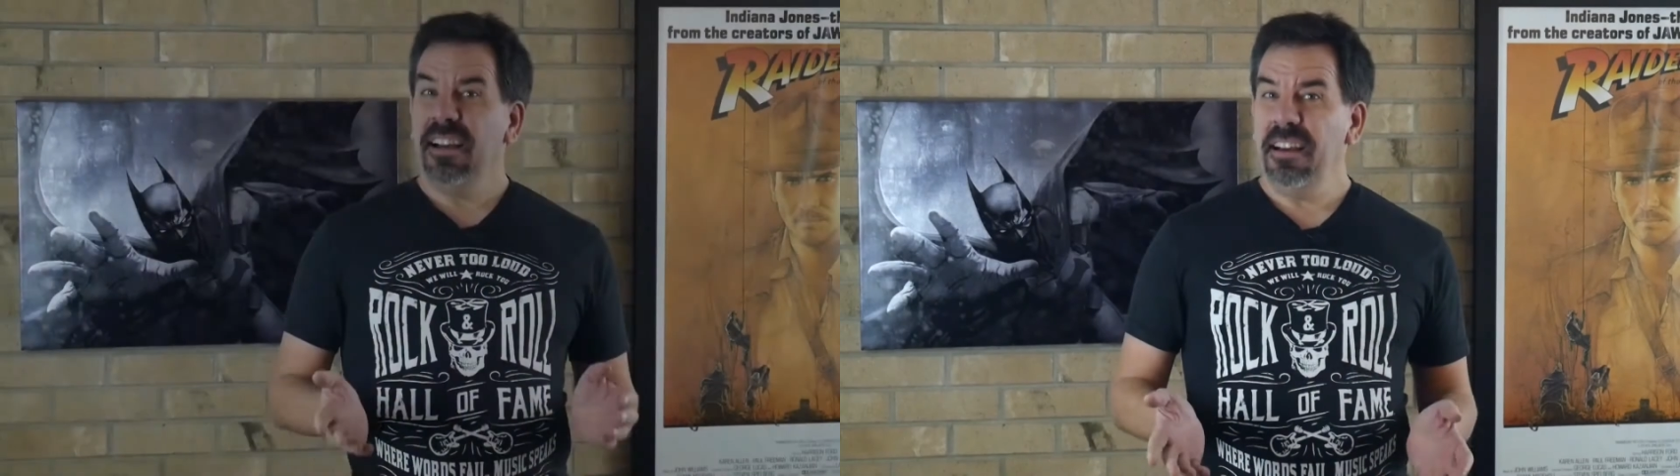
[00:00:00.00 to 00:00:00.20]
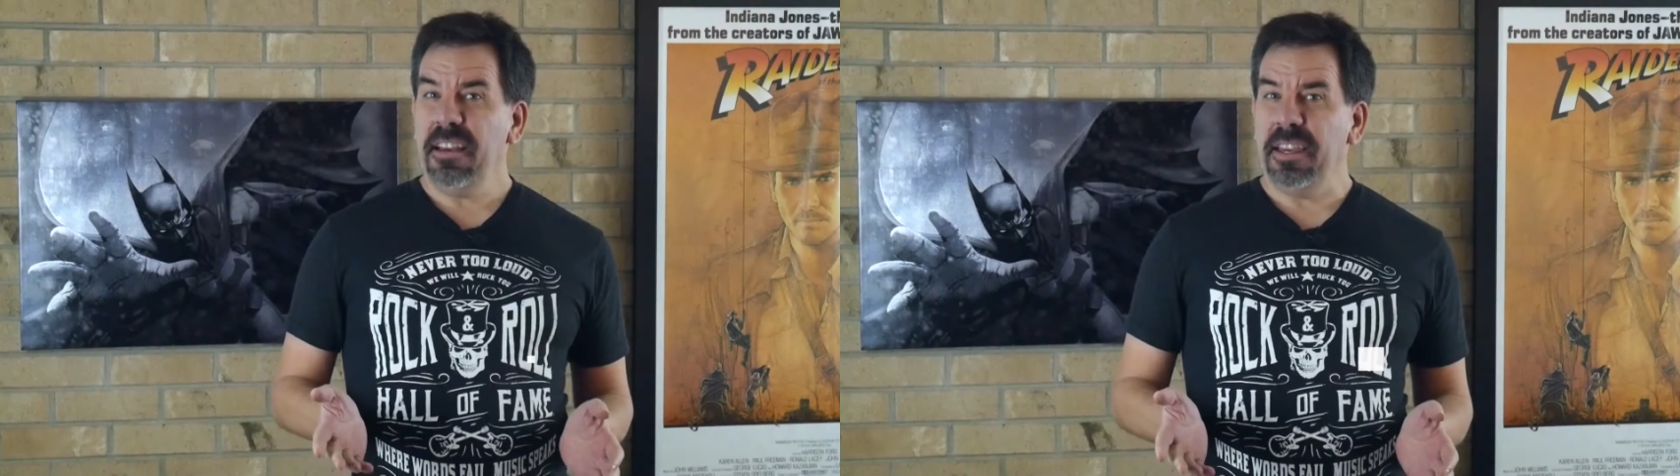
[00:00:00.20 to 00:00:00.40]

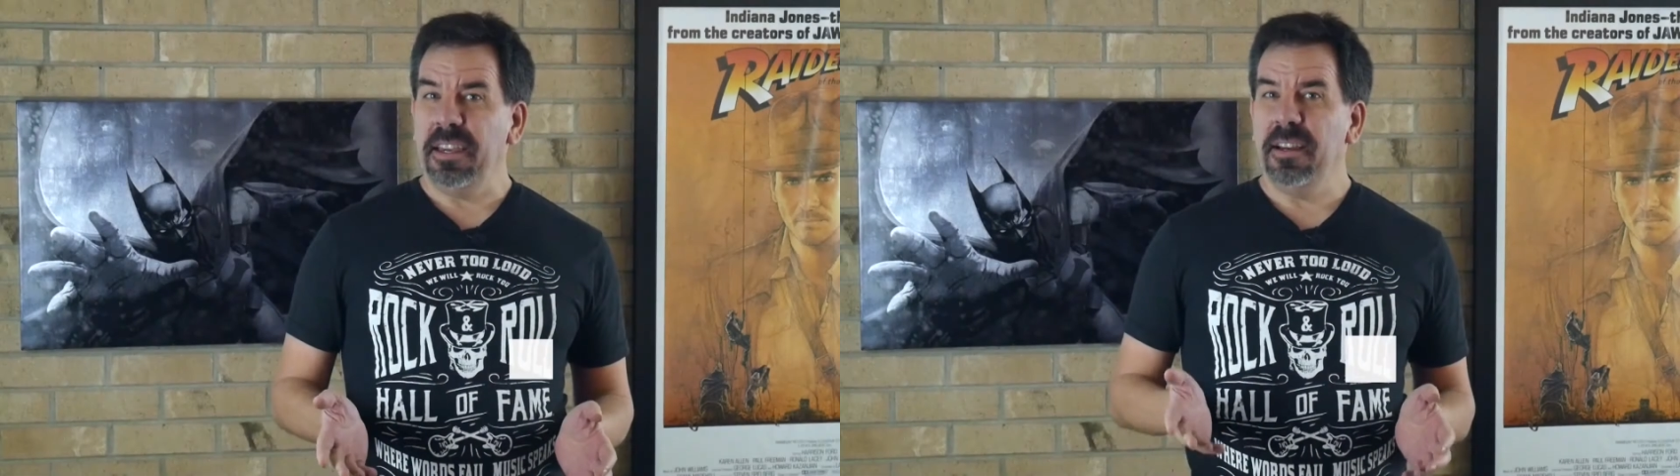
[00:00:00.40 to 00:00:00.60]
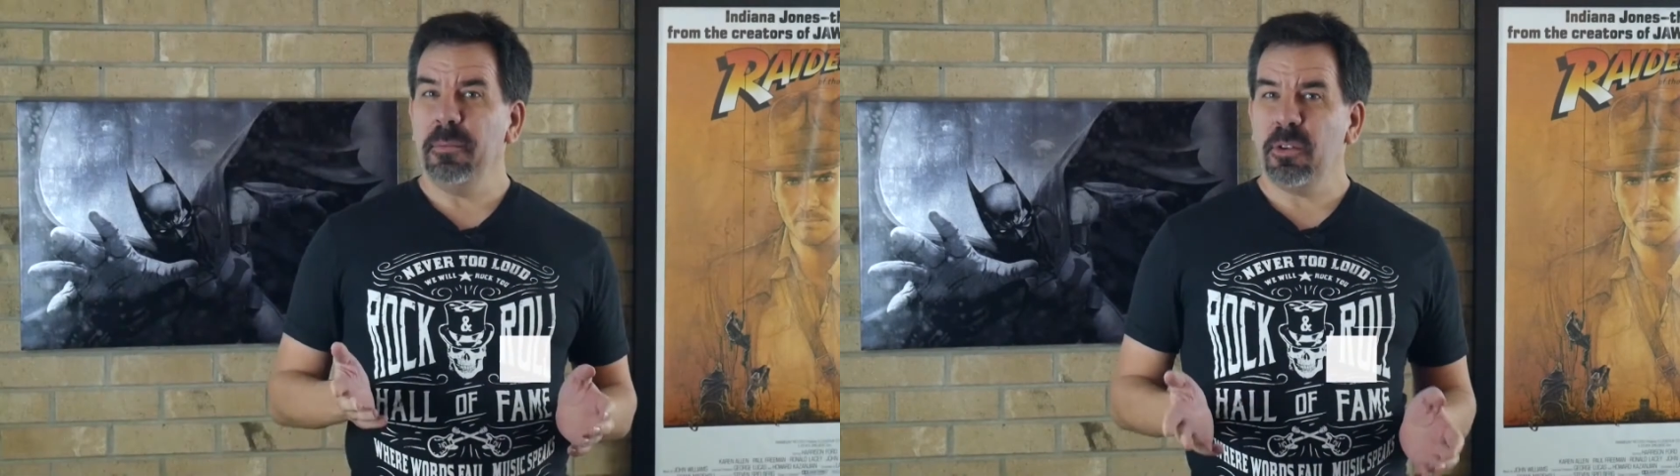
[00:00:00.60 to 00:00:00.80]
Hi,
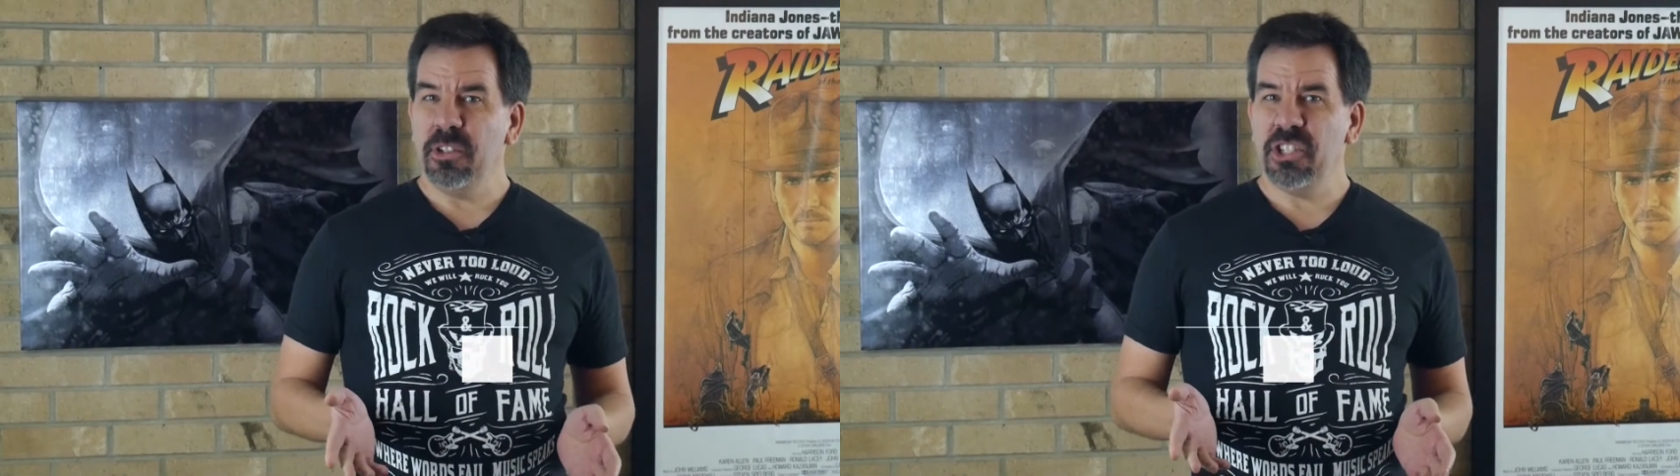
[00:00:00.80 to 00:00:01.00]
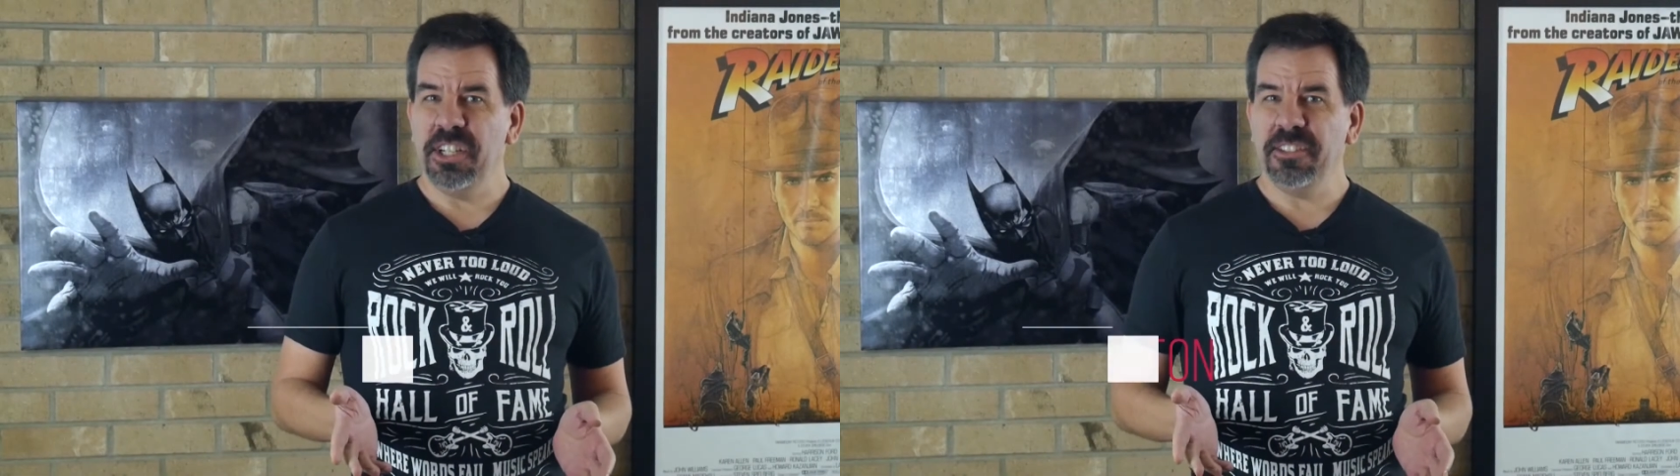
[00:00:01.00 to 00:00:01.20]
I'm Chris
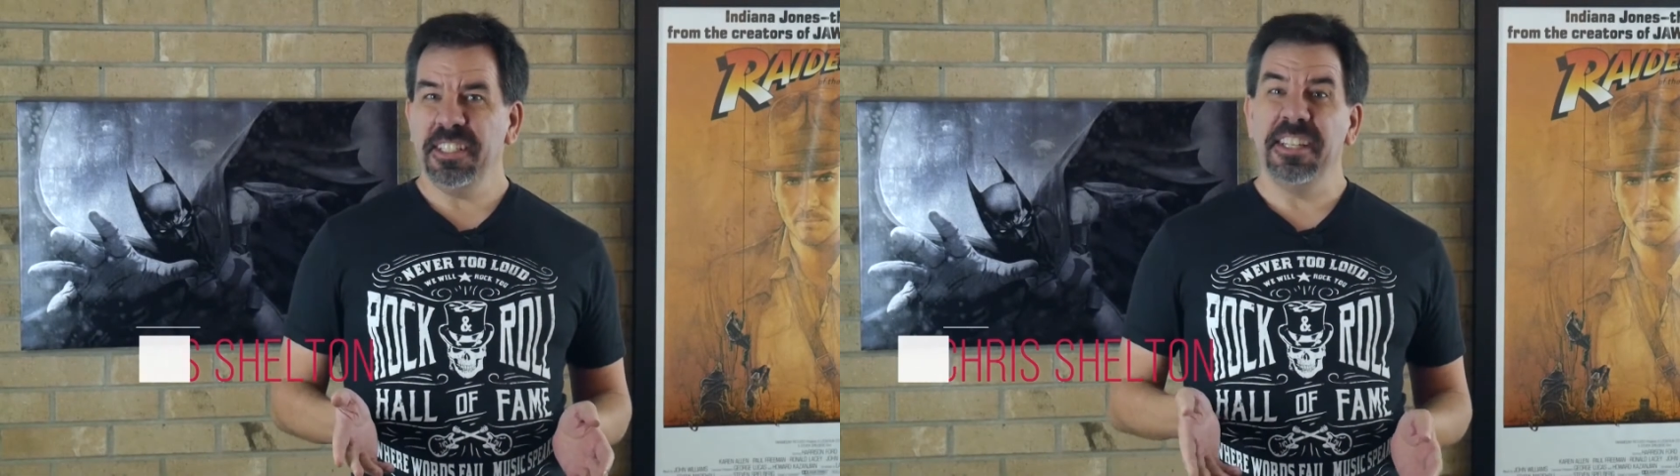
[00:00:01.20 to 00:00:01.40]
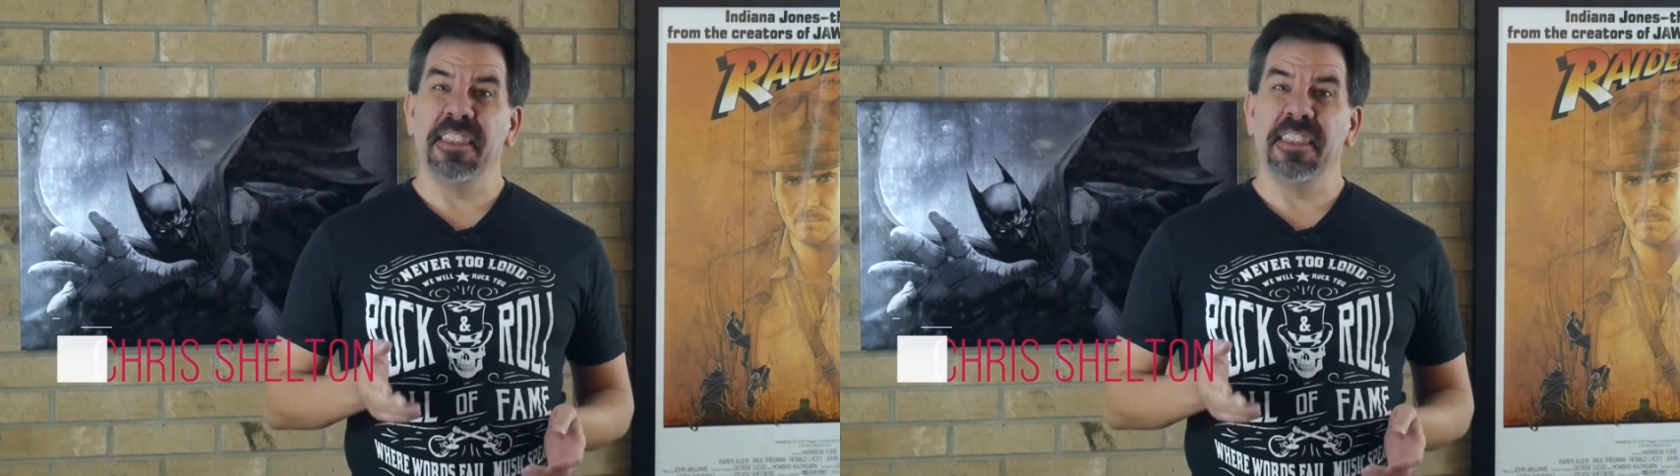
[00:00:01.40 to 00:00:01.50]
Shelton,